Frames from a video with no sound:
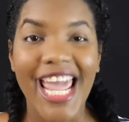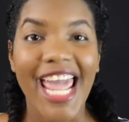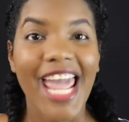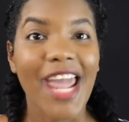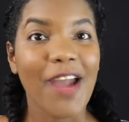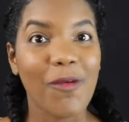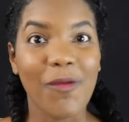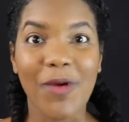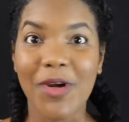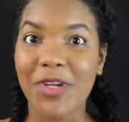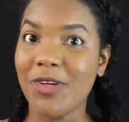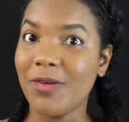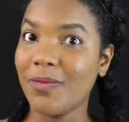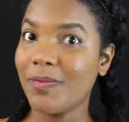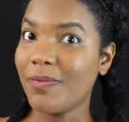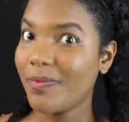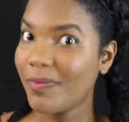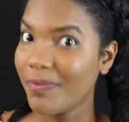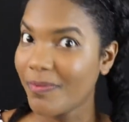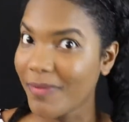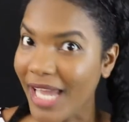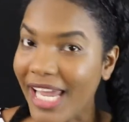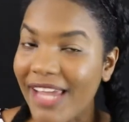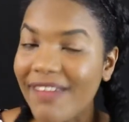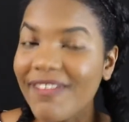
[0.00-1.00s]
And when your
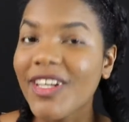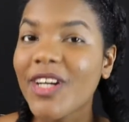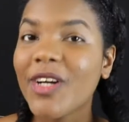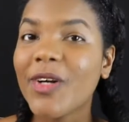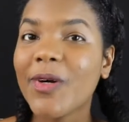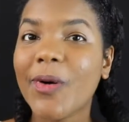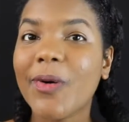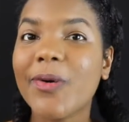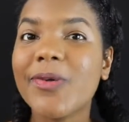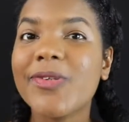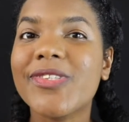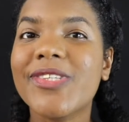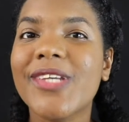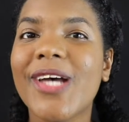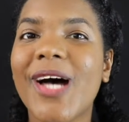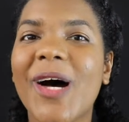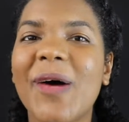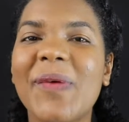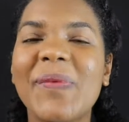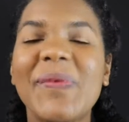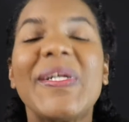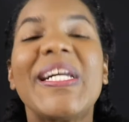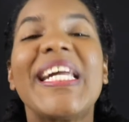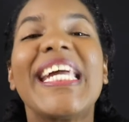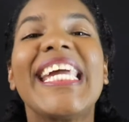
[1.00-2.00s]
baby grows
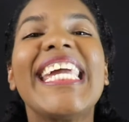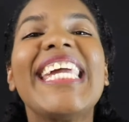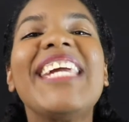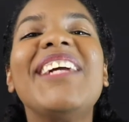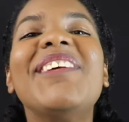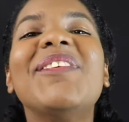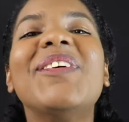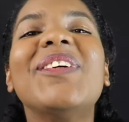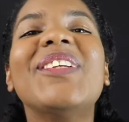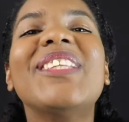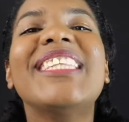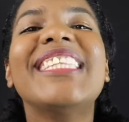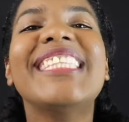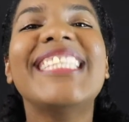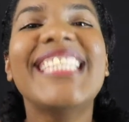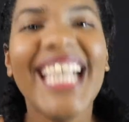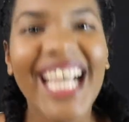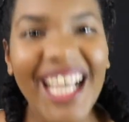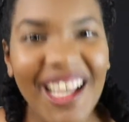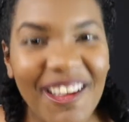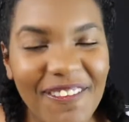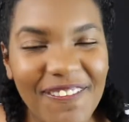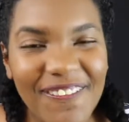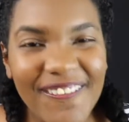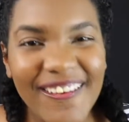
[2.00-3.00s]
up, he will
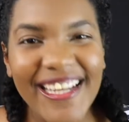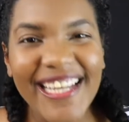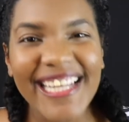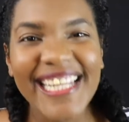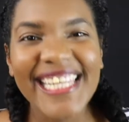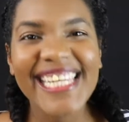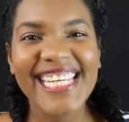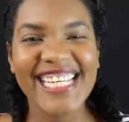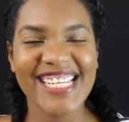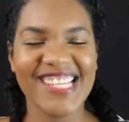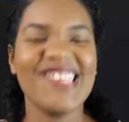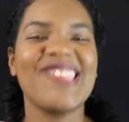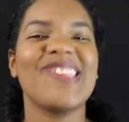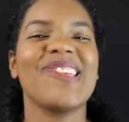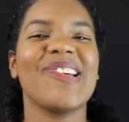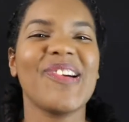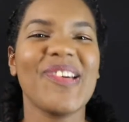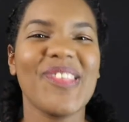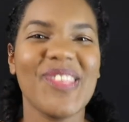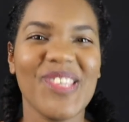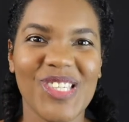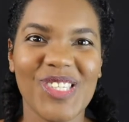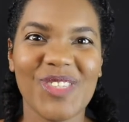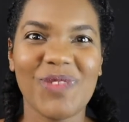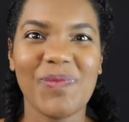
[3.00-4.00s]
definitely
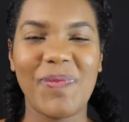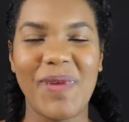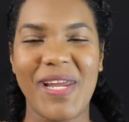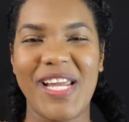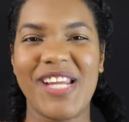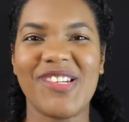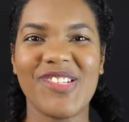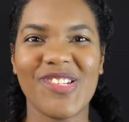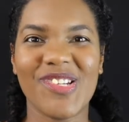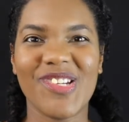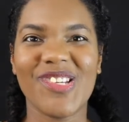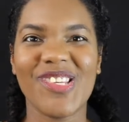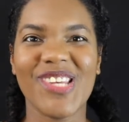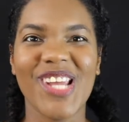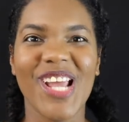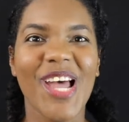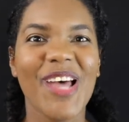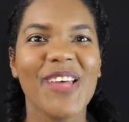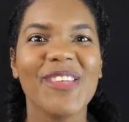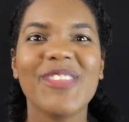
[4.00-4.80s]
enjoy those pictures.